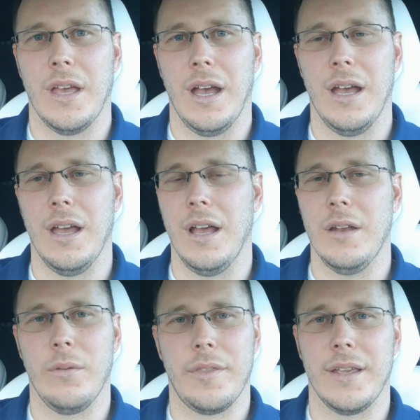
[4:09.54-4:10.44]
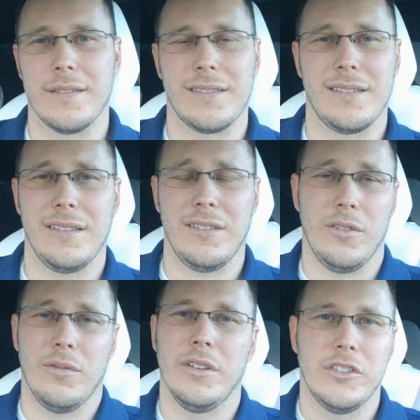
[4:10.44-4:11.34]
I don't think
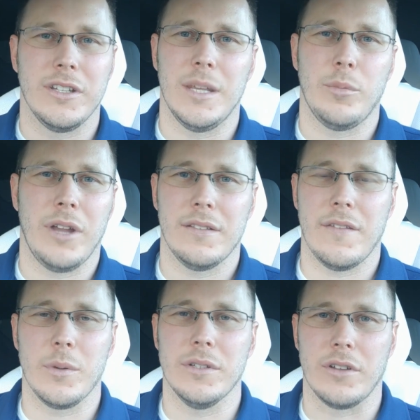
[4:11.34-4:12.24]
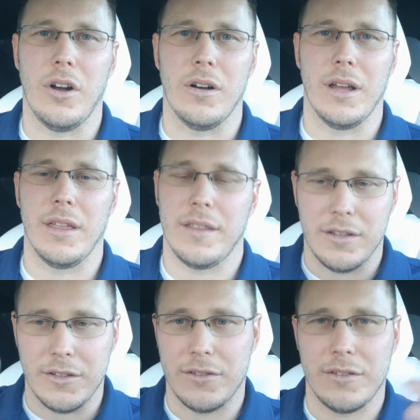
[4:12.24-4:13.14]
you really should keep your hands off the wheel at all. I
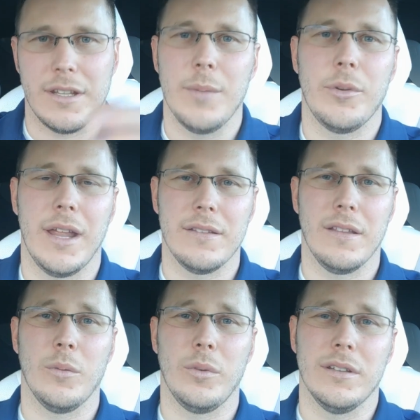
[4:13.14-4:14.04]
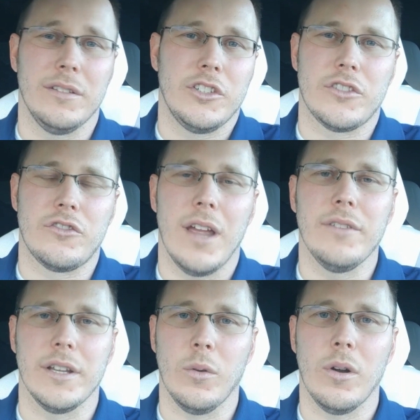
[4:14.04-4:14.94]
think you should keep your hands on the wheel and just
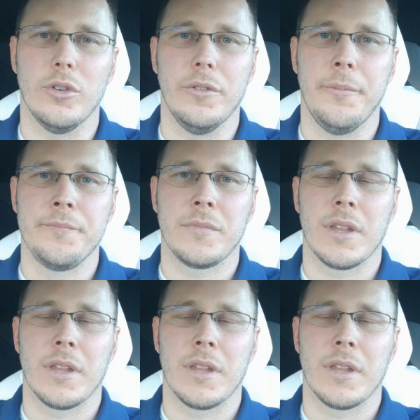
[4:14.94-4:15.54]
drive like normal.